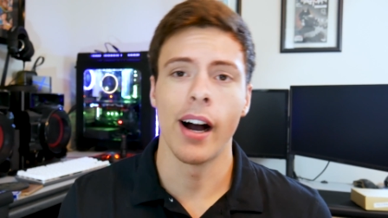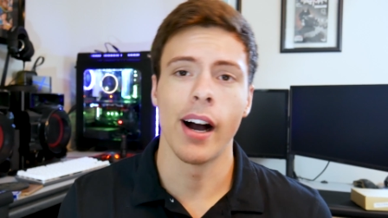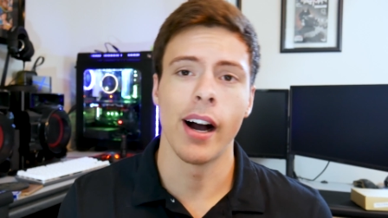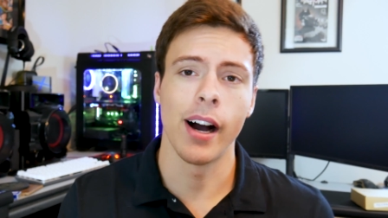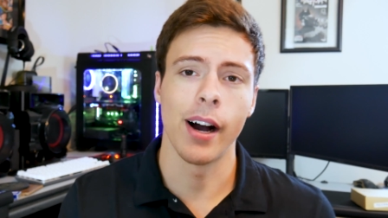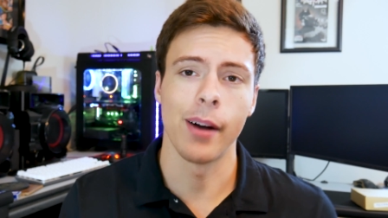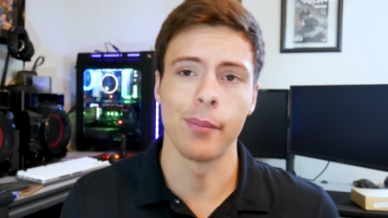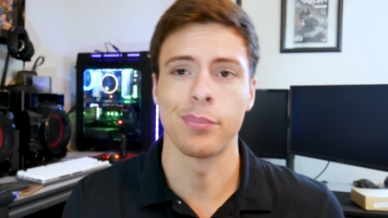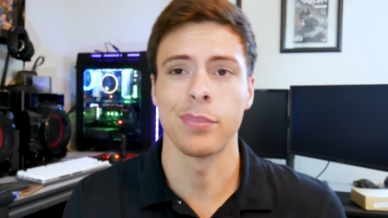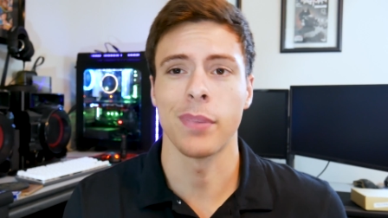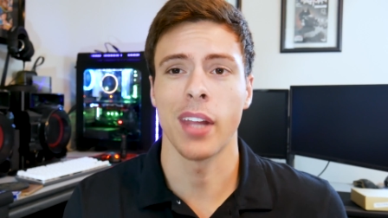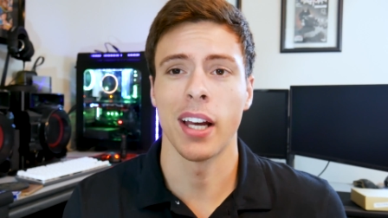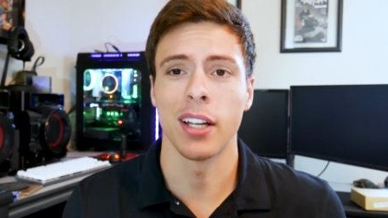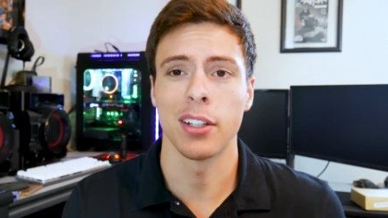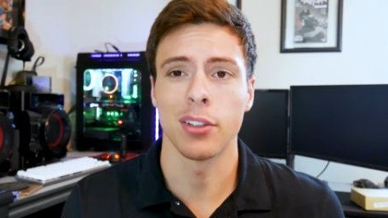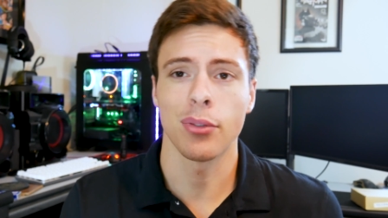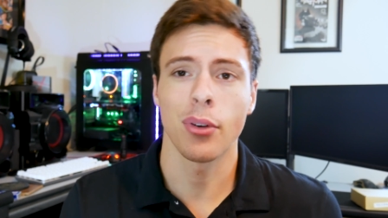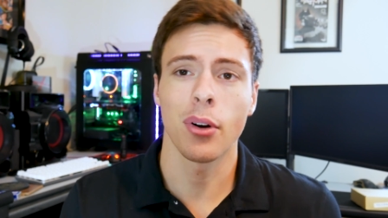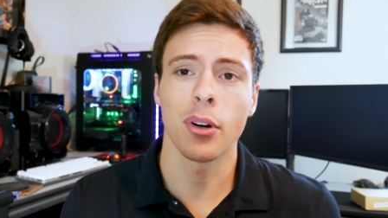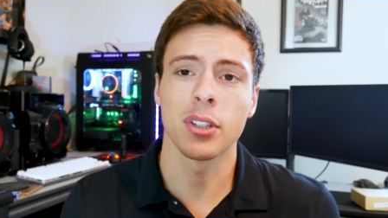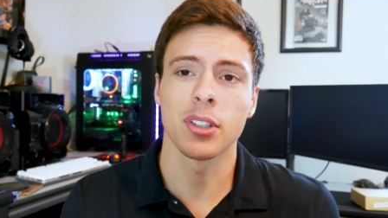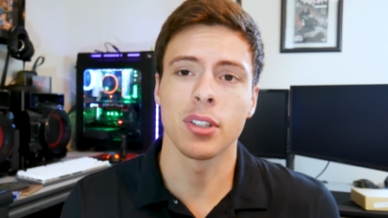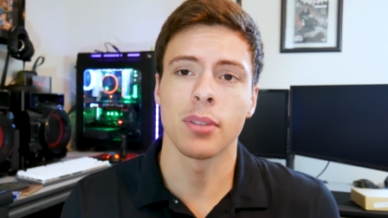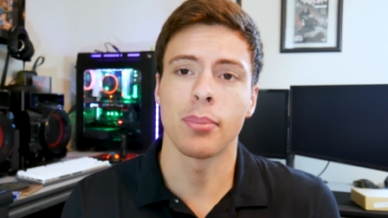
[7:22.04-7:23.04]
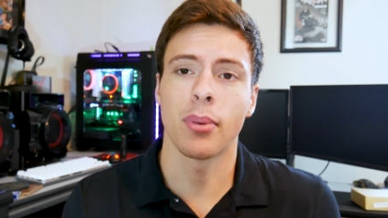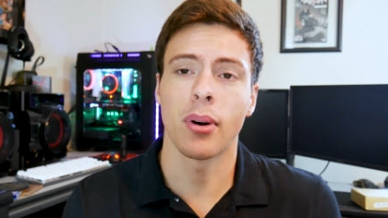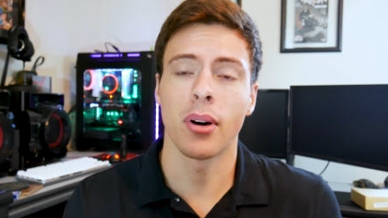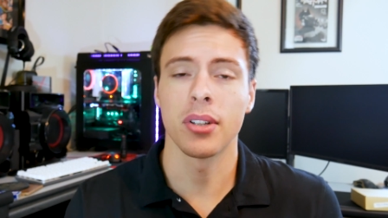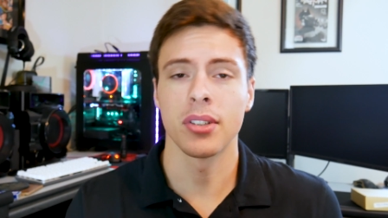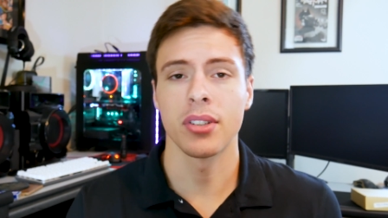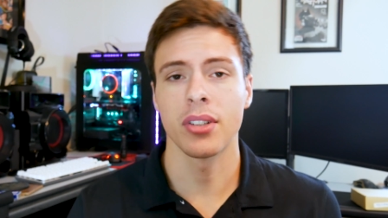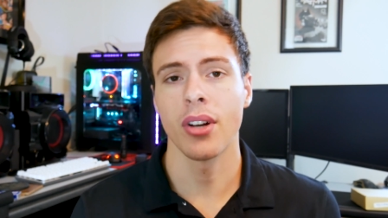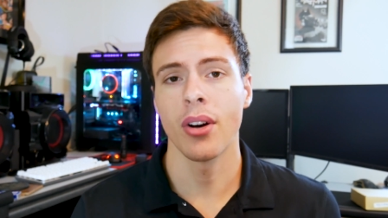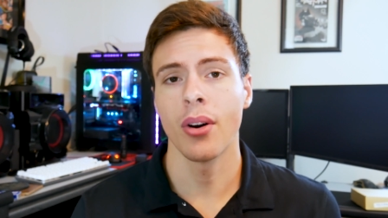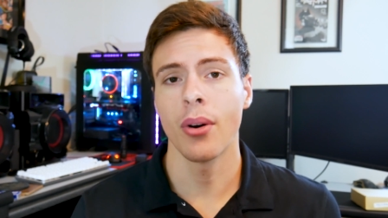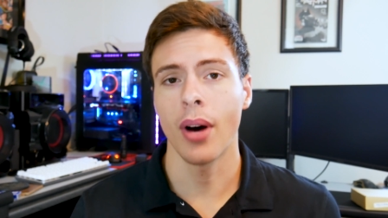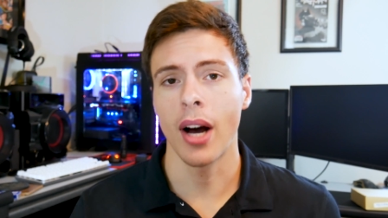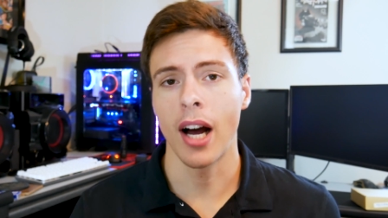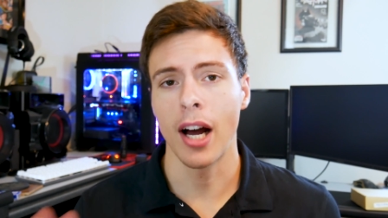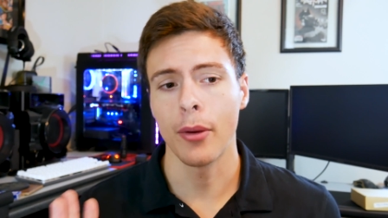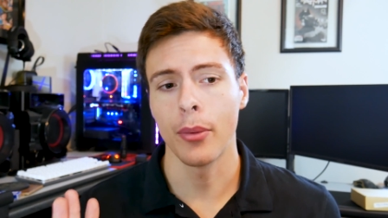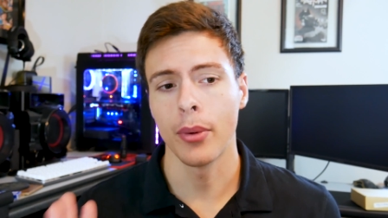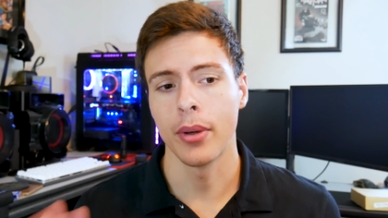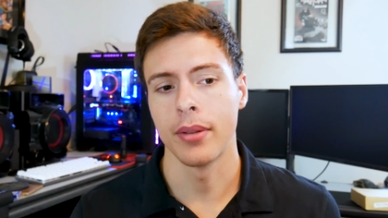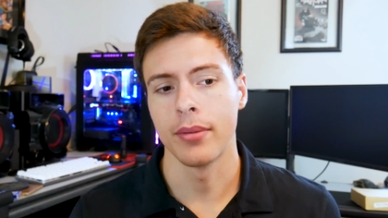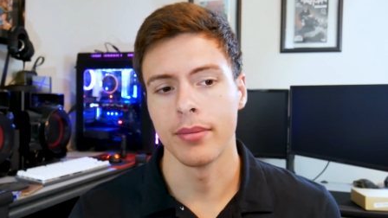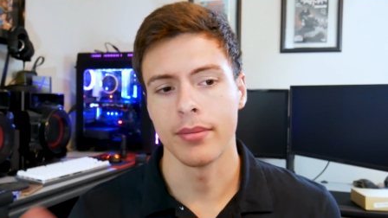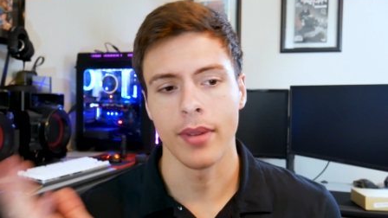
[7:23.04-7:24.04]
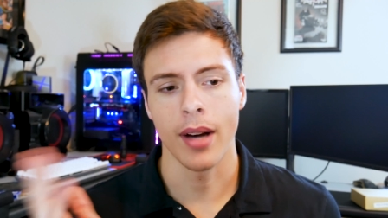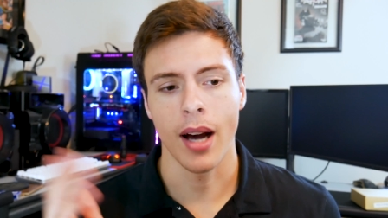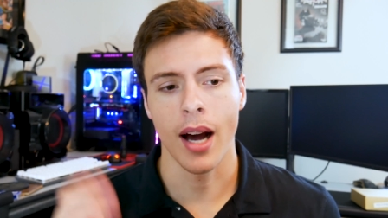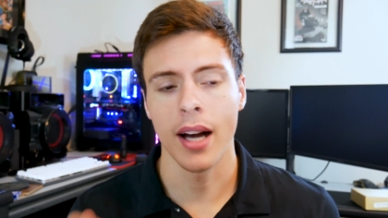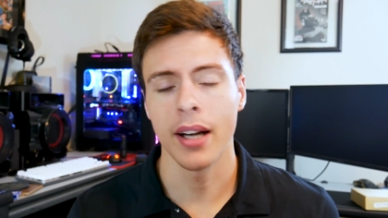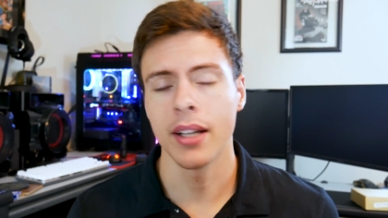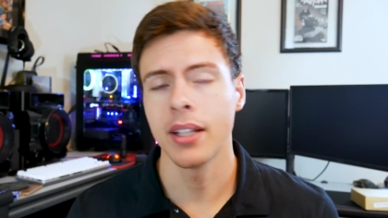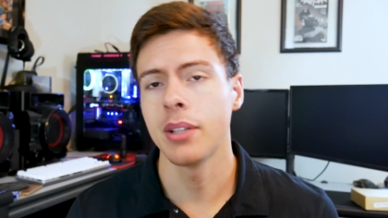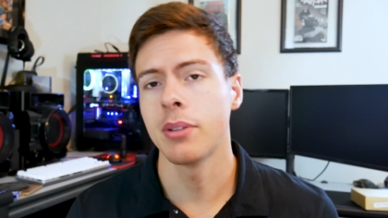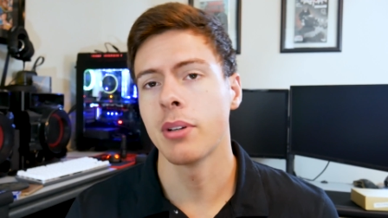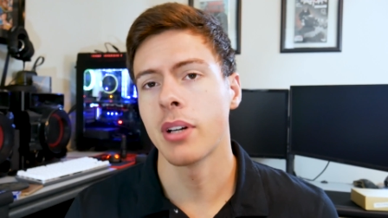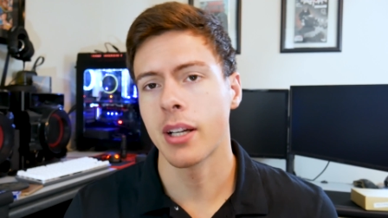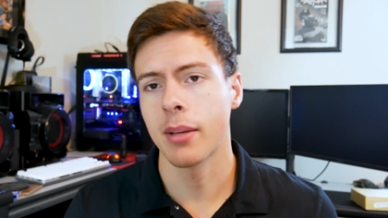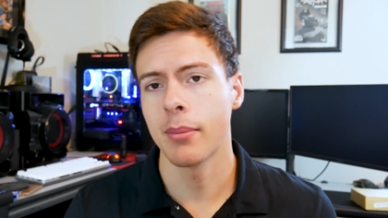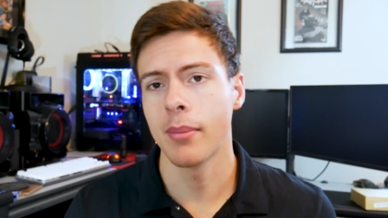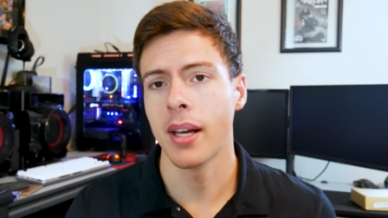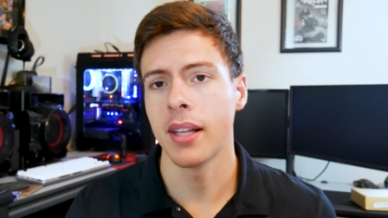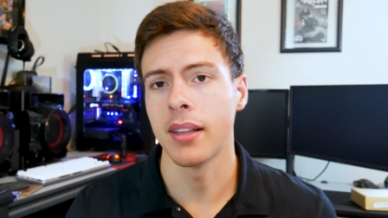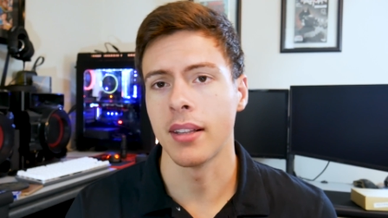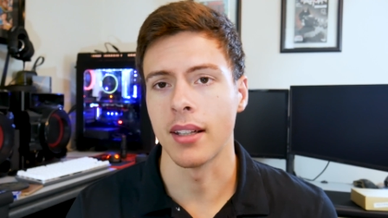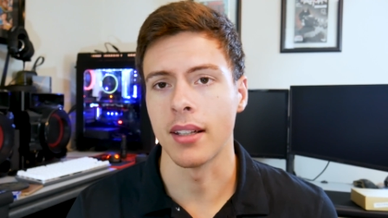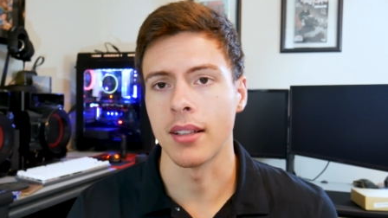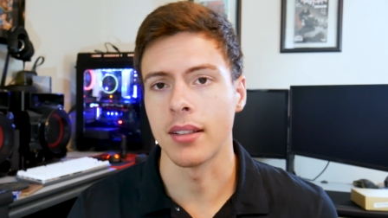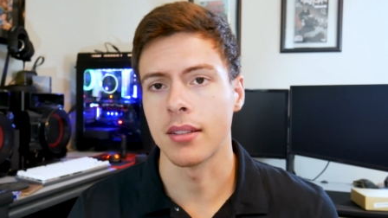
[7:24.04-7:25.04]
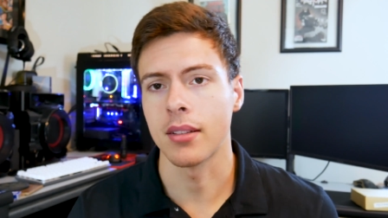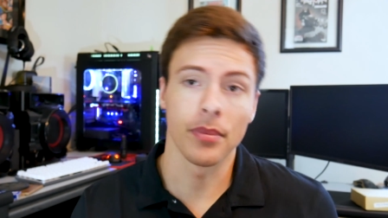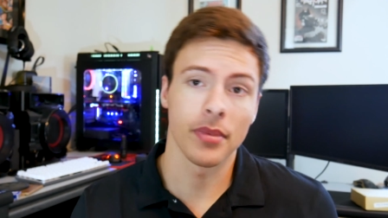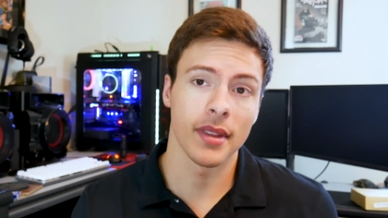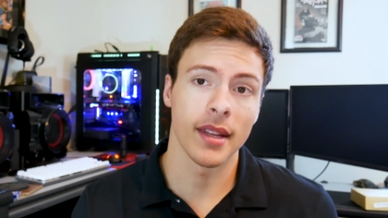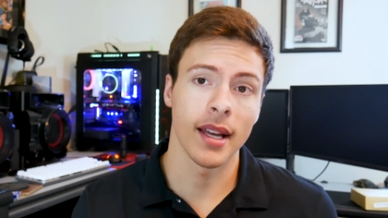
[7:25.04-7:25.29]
um, as far as the parts go, I would highly recommend these.